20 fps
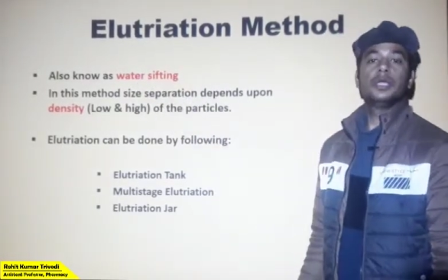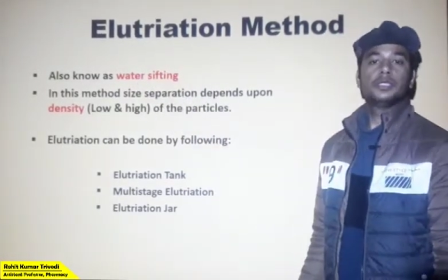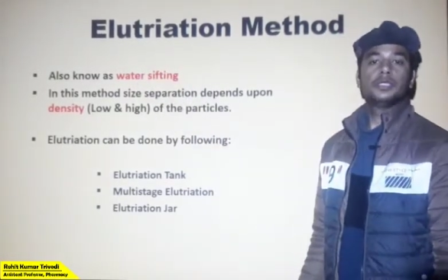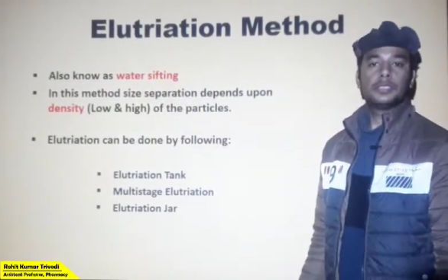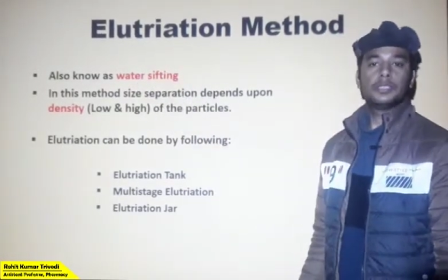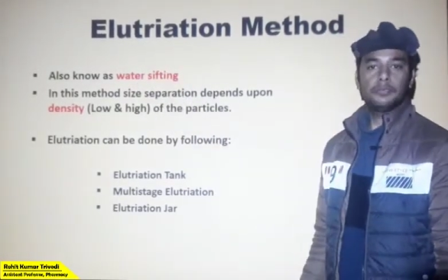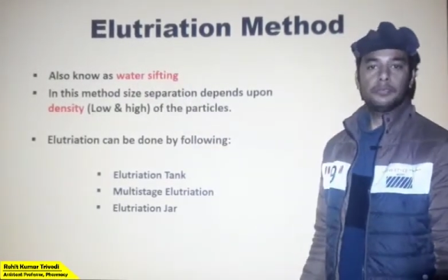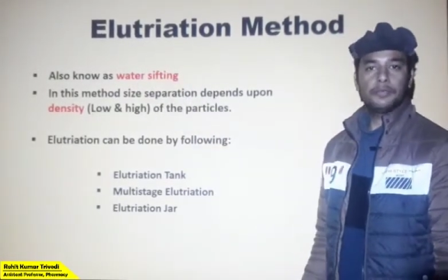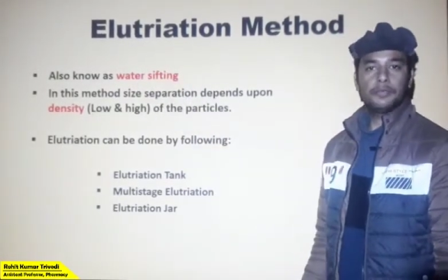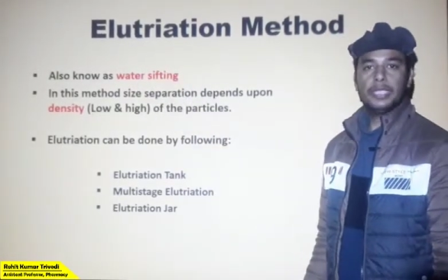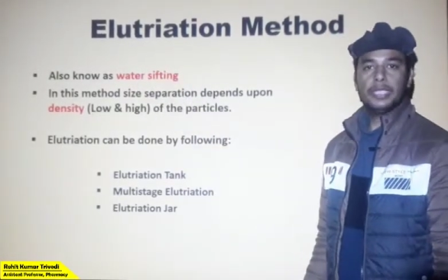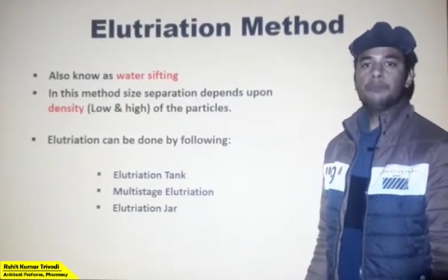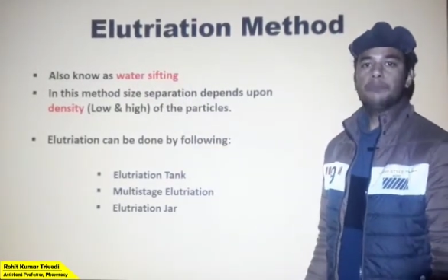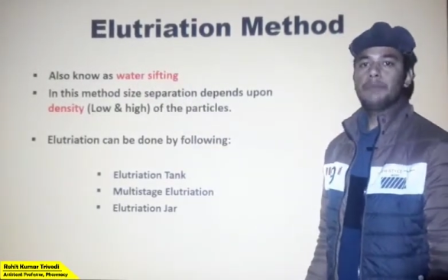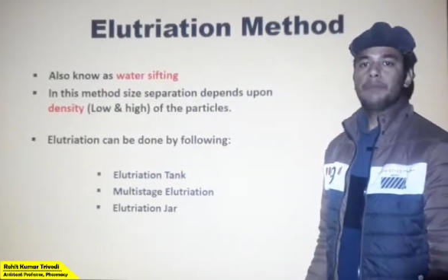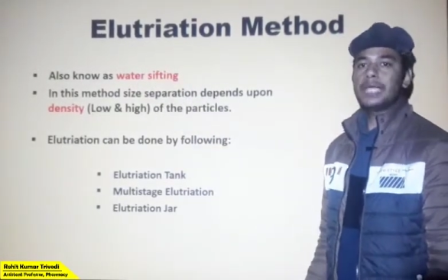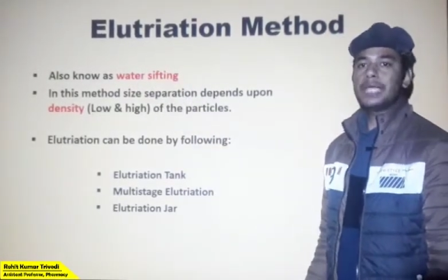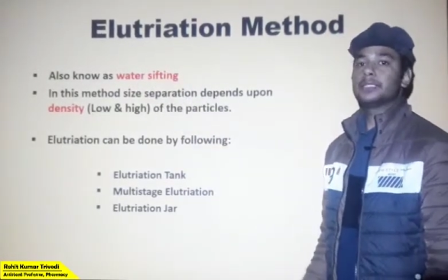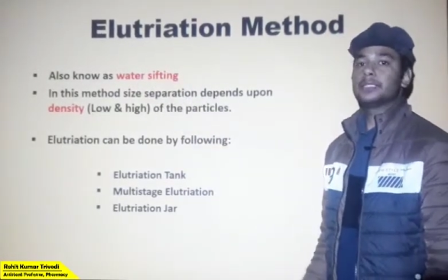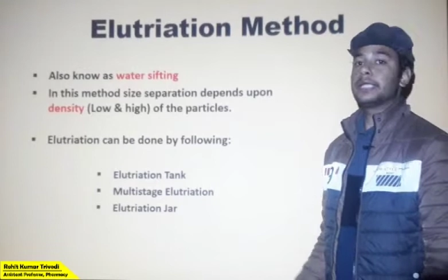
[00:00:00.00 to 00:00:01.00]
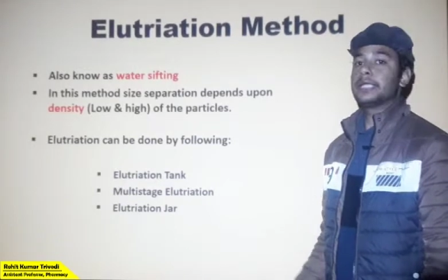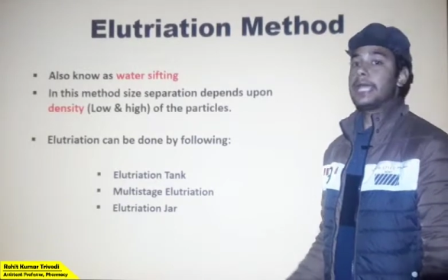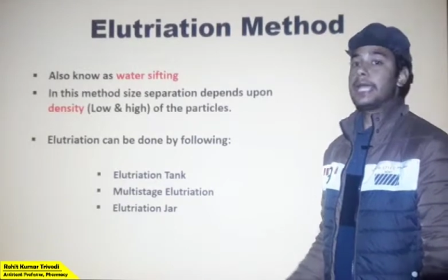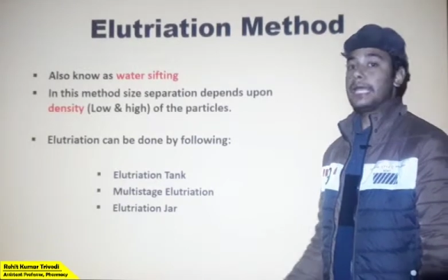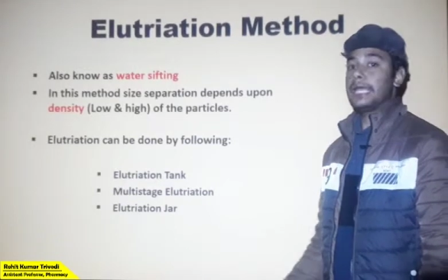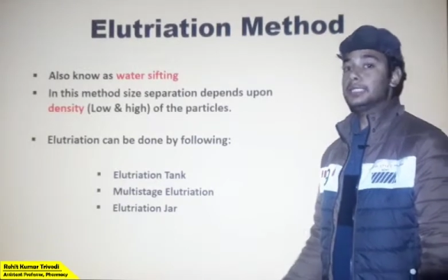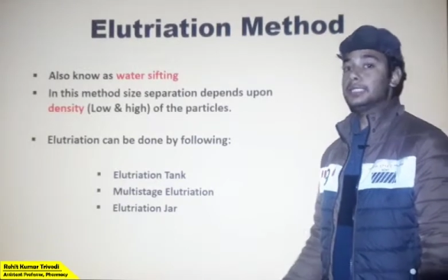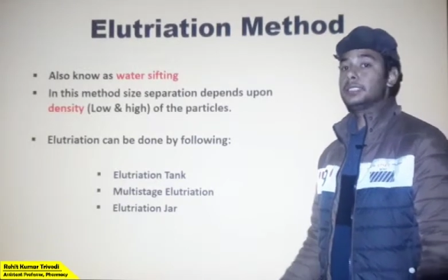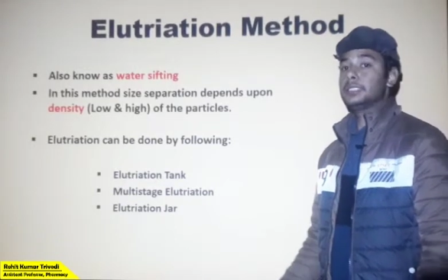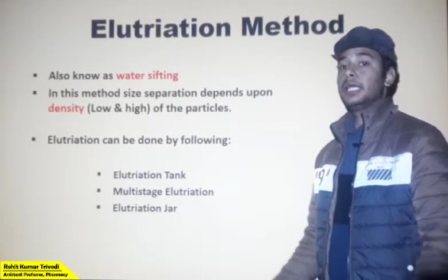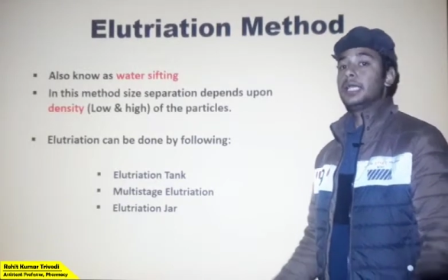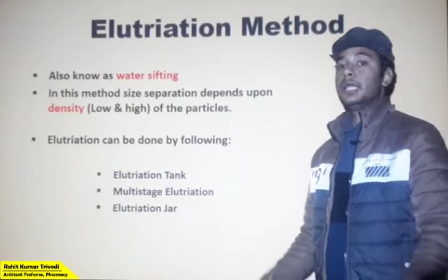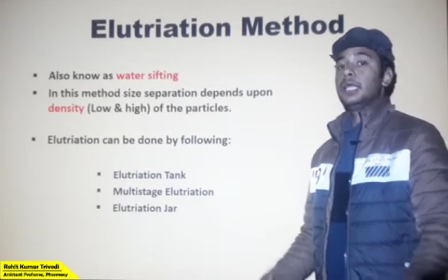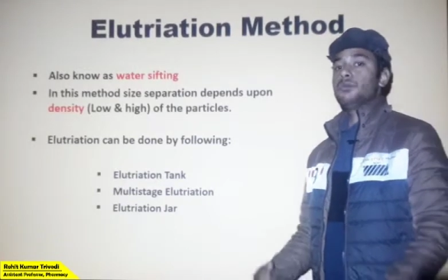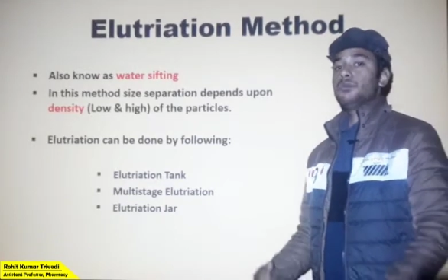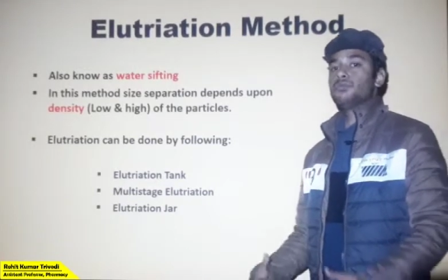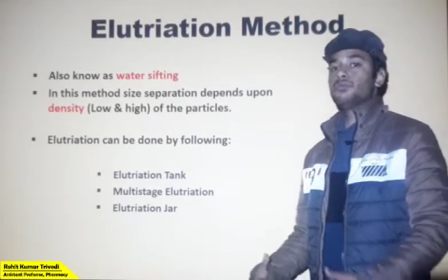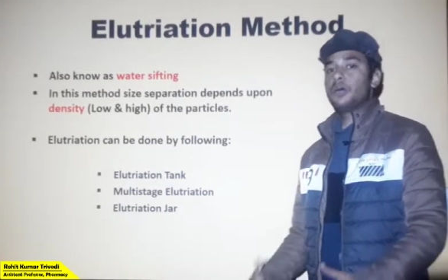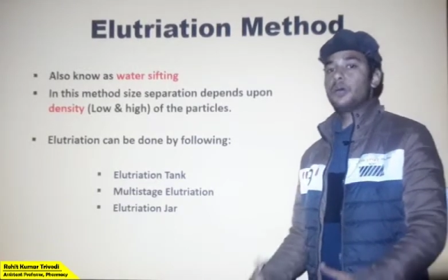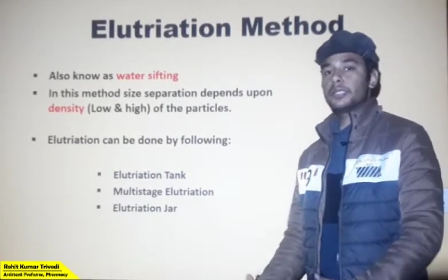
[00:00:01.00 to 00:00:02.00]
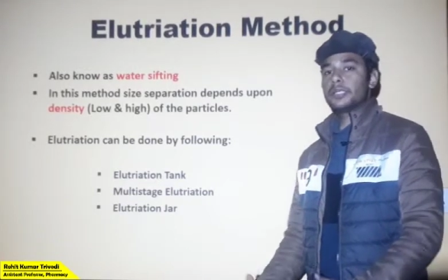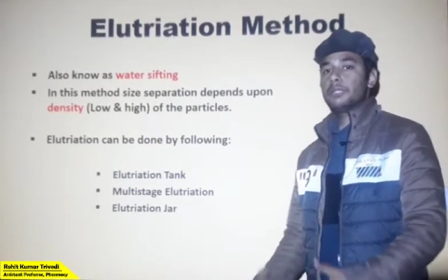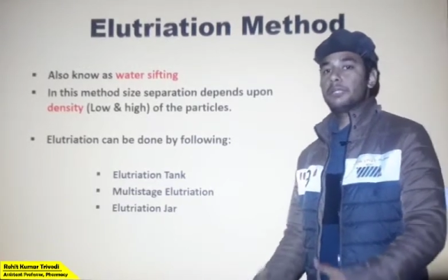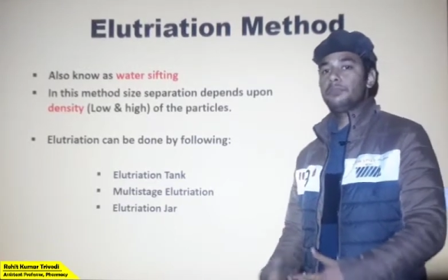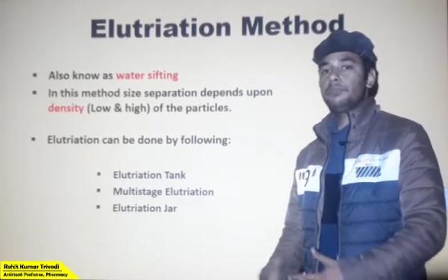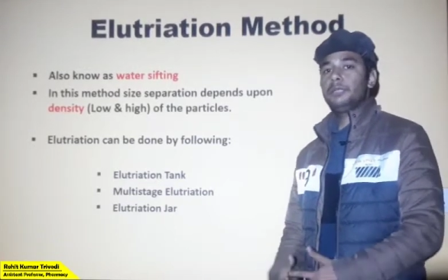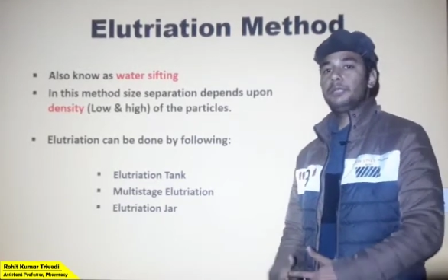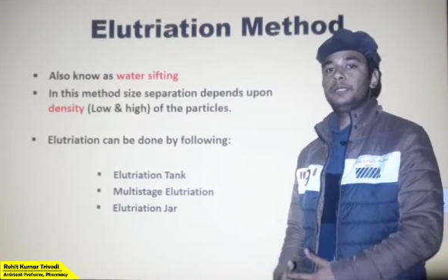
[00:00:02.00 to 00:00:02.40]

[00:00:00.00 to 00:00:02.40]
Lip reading: shifting method, as water will